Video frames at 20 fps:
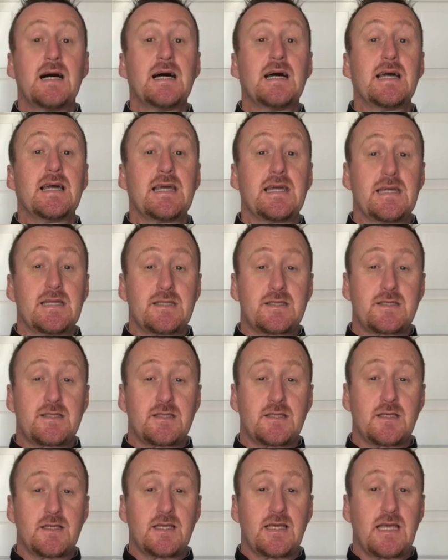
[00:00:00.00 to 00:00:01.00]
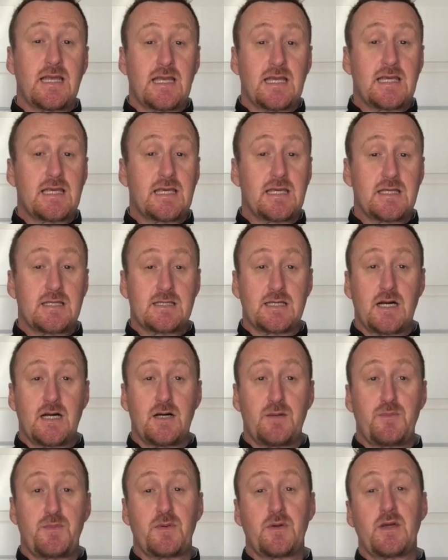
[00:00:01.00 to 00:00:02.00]
It's getting kids
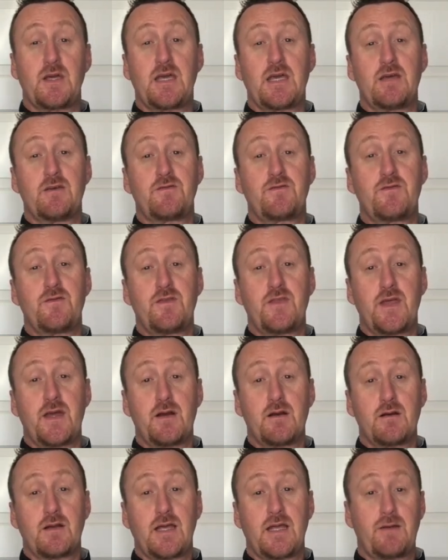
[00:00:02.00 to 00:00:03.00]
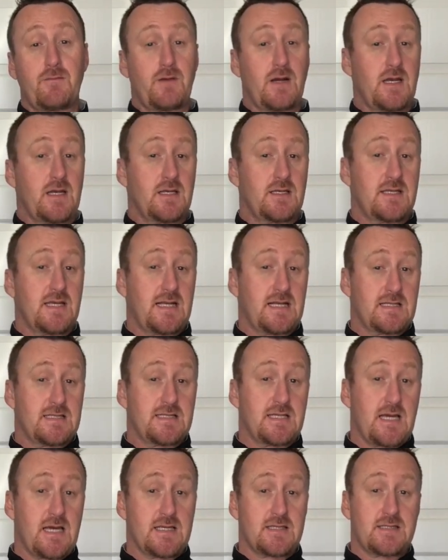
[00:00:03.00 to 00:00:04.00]
up if they're getting ready to take a
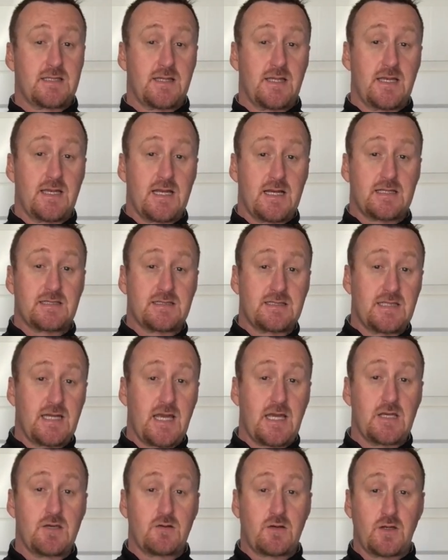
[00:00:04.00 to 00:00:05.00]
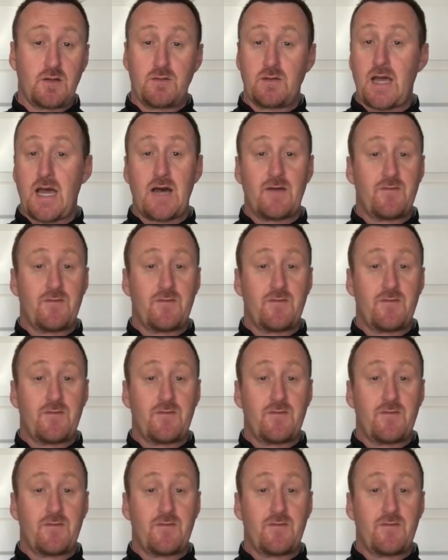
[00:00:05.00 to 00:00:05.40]
test, and the next day you can have